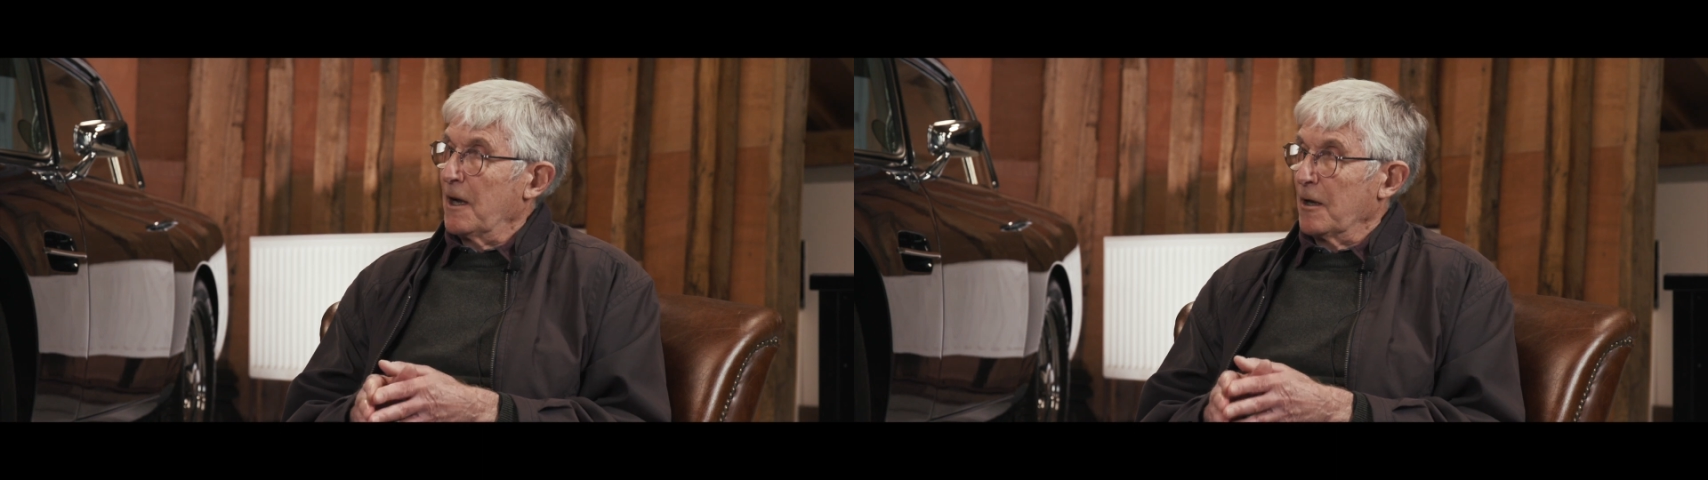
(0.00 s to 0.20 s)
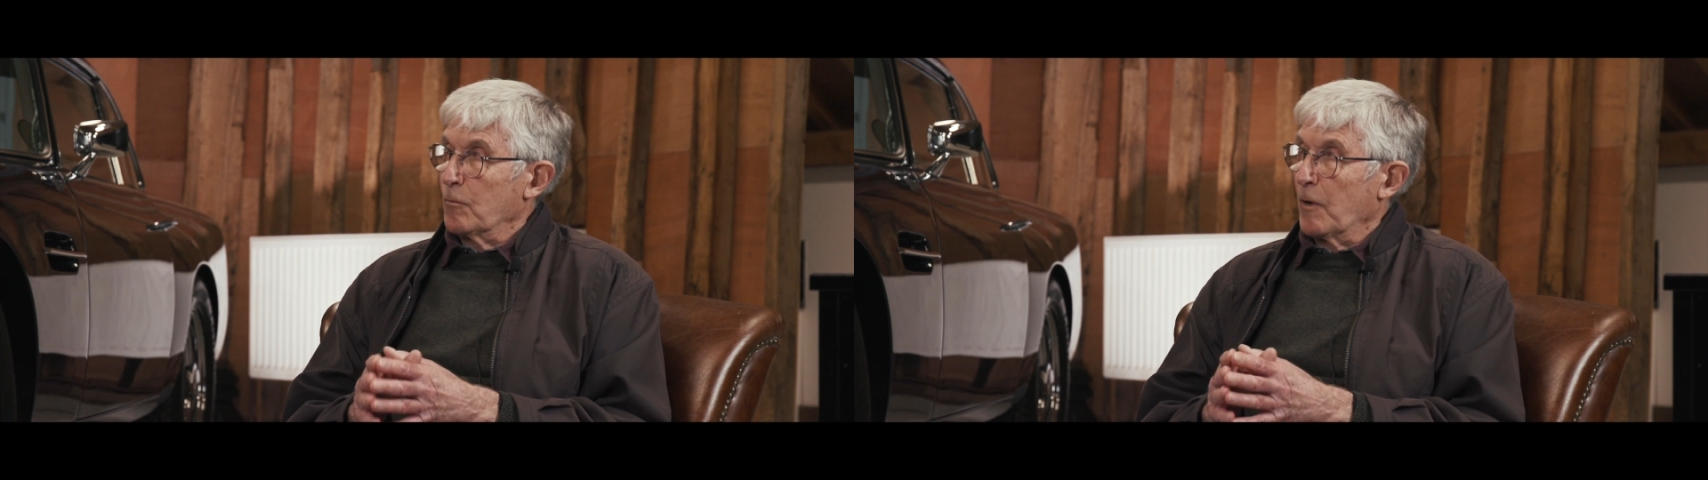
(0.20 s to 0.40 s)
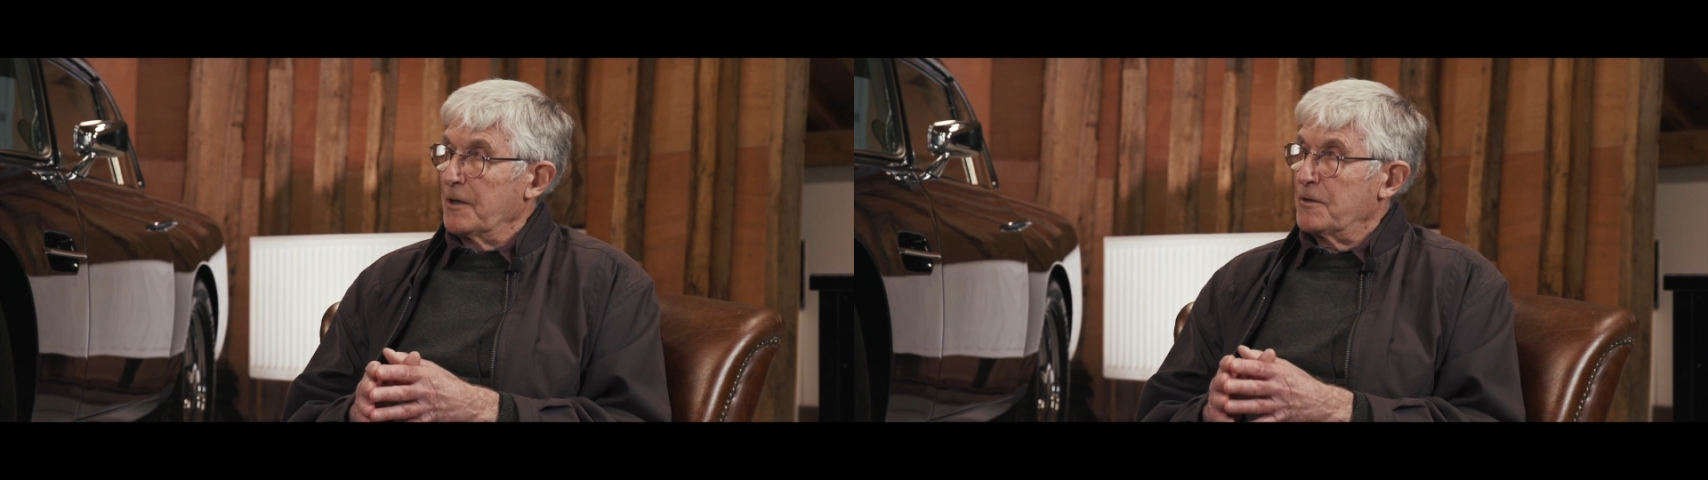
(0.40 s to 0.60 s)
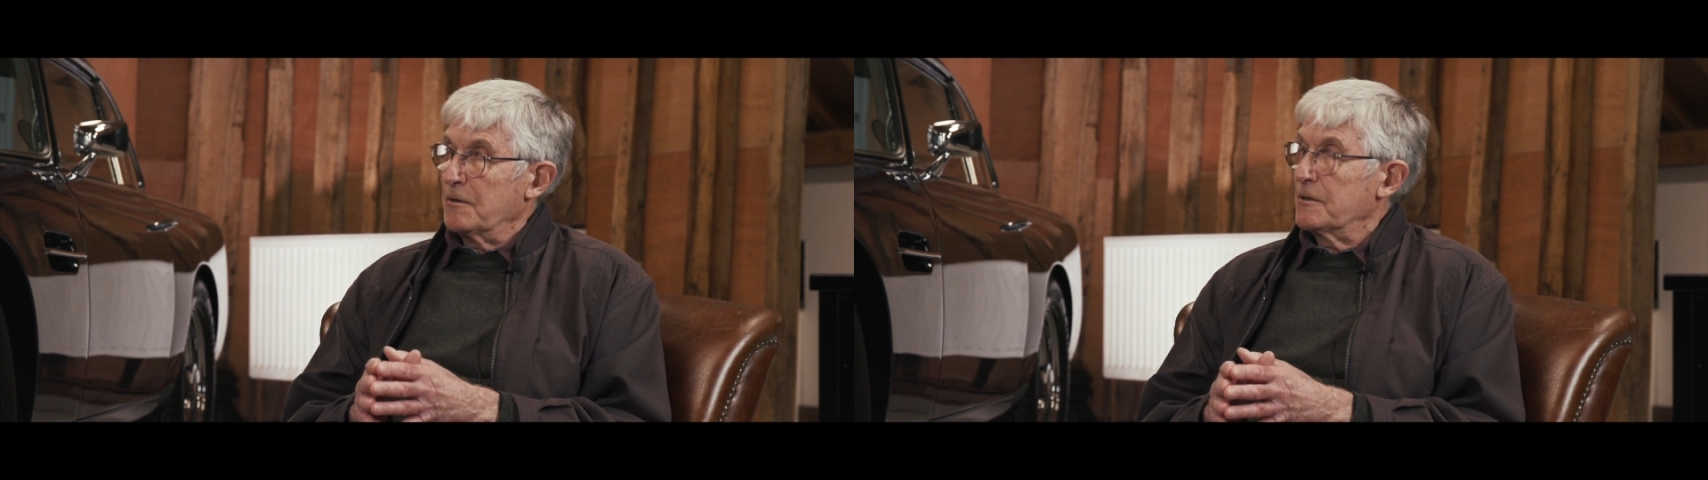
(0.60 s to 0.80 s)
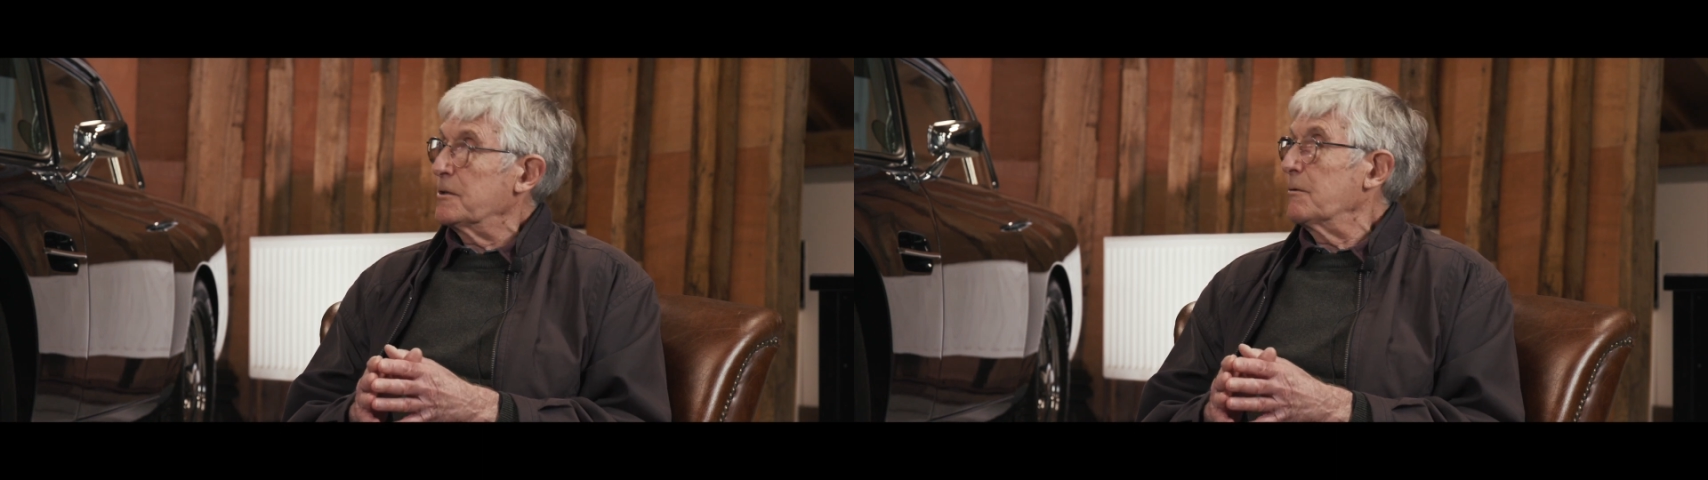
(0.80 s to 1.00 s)
and went
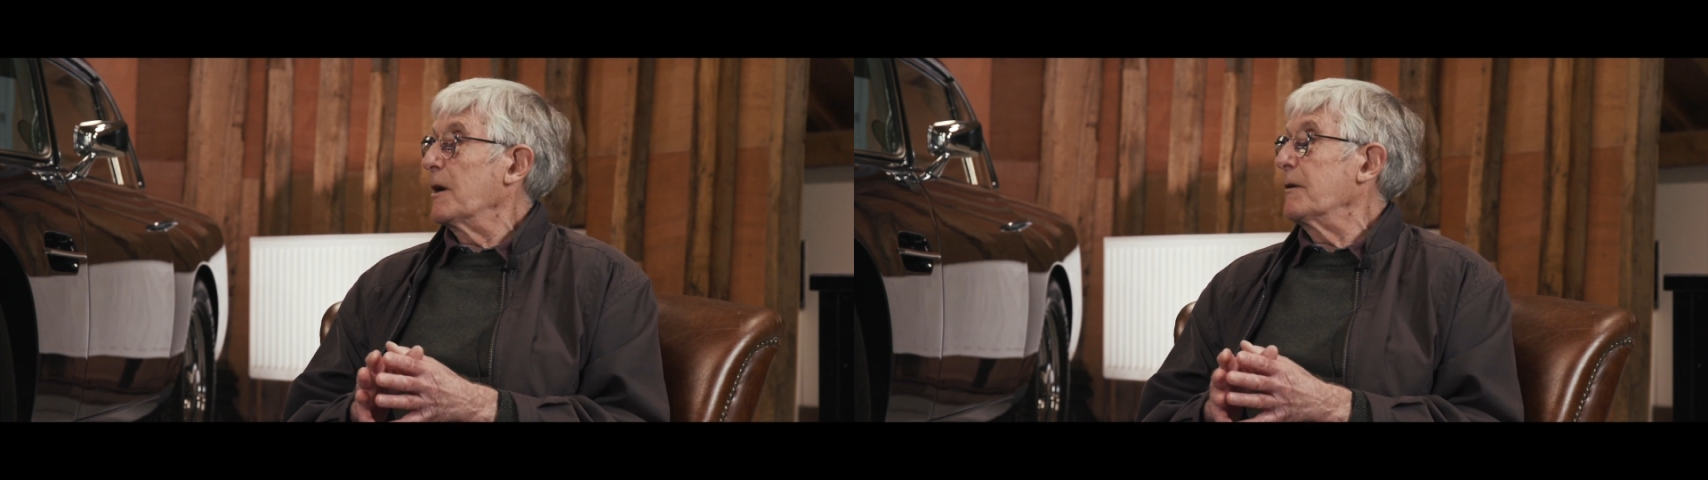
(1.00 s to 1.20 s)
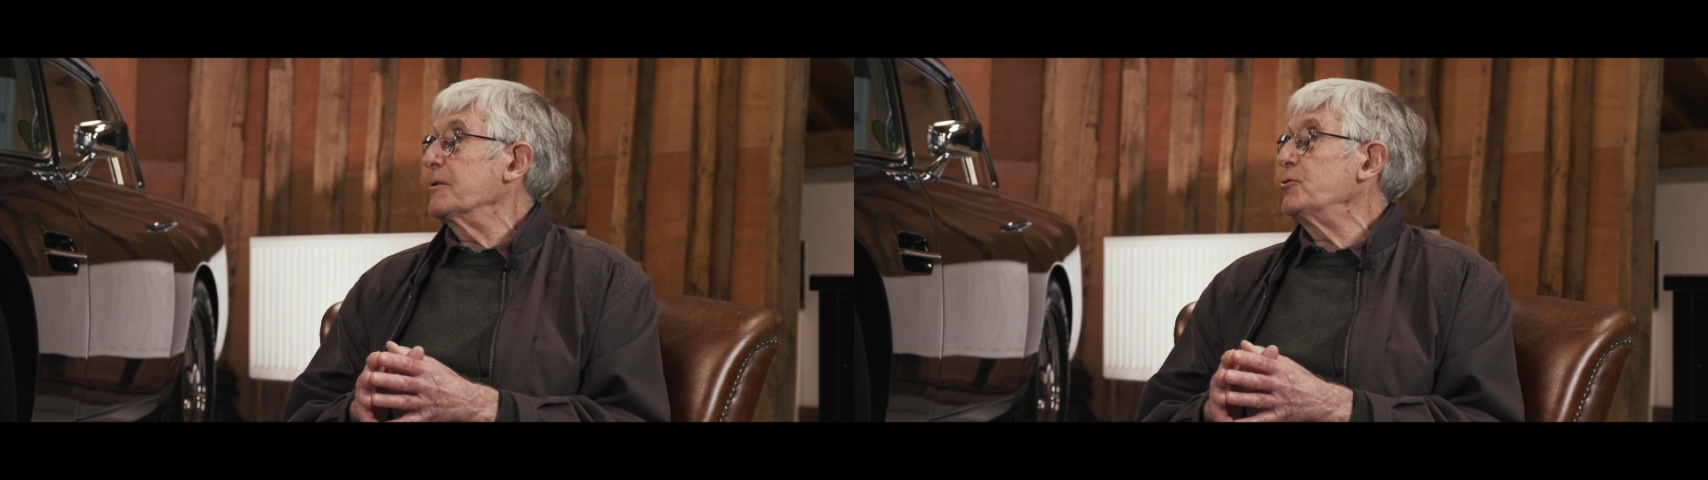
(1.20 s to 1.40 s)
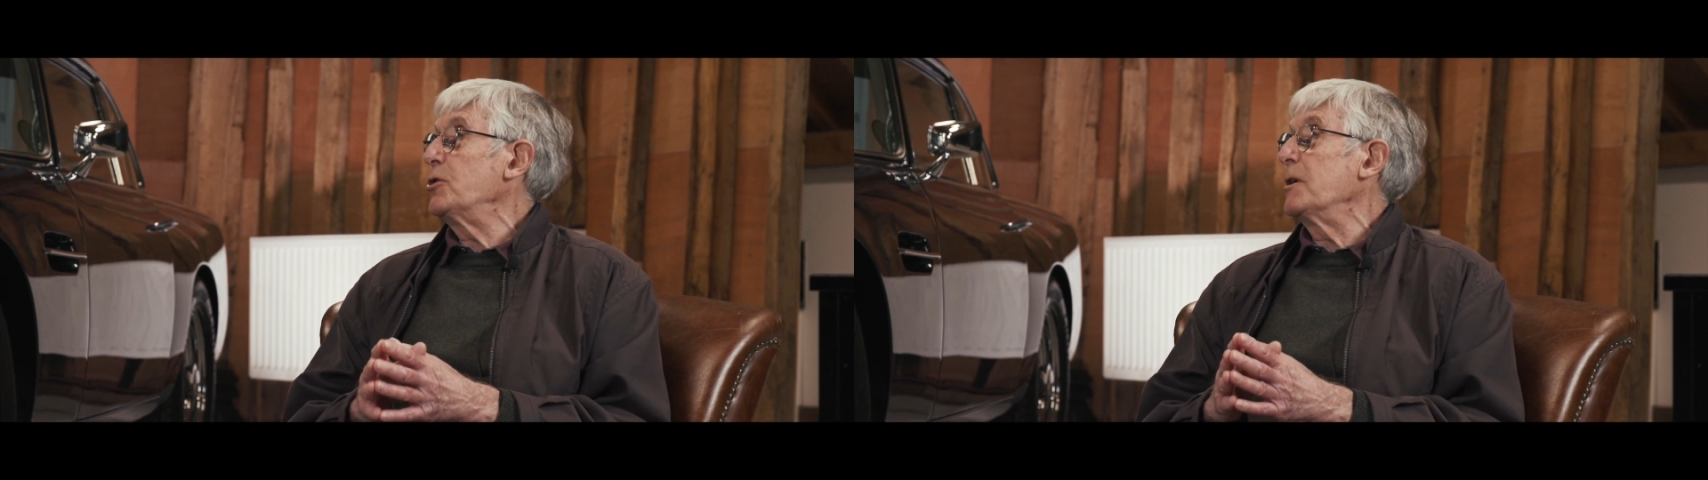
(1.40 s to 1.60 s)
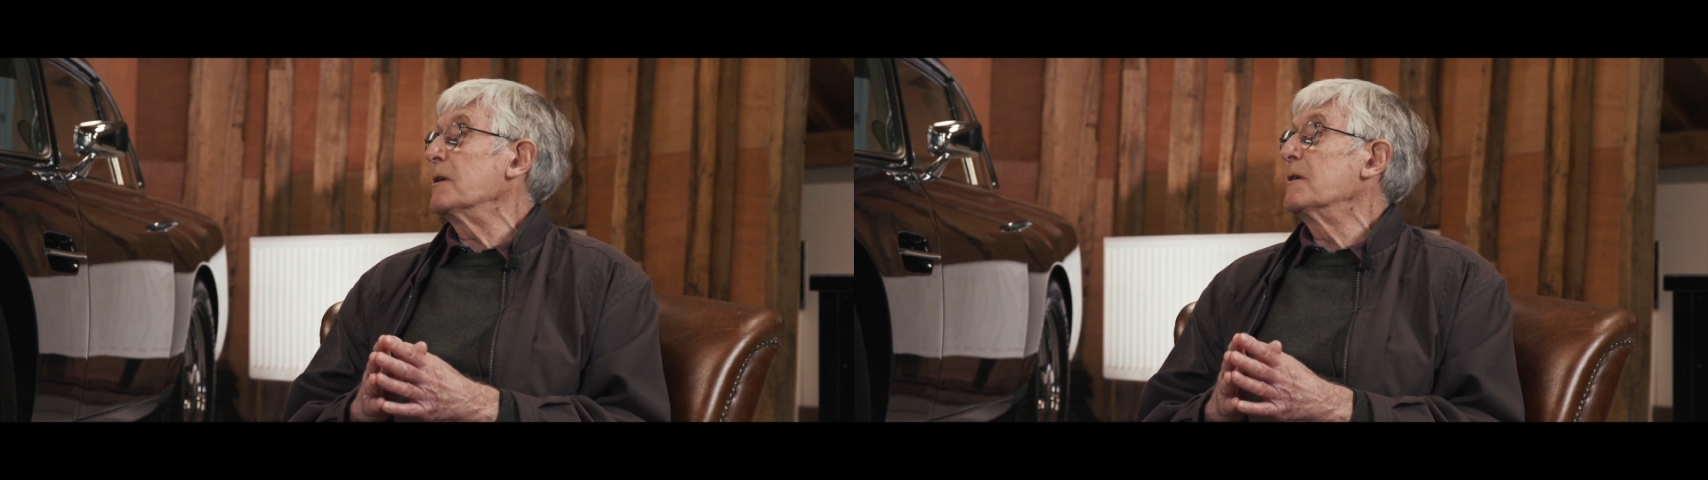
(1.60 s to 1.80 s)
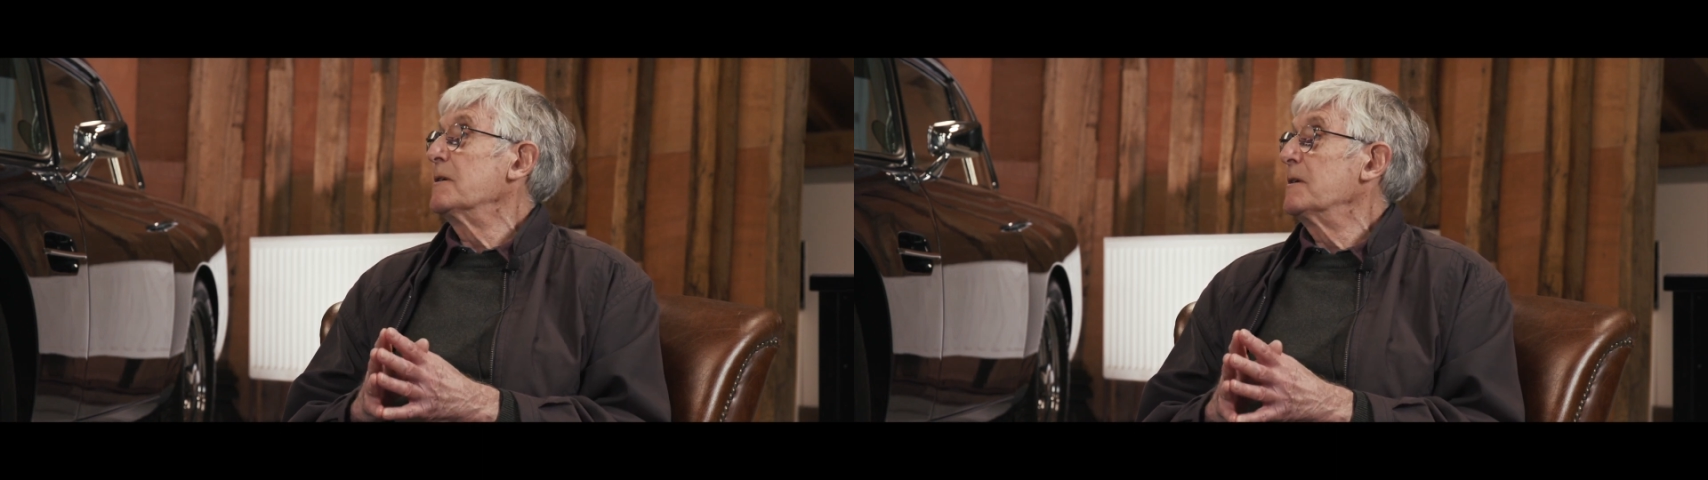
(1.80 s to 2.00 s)
on to our jig.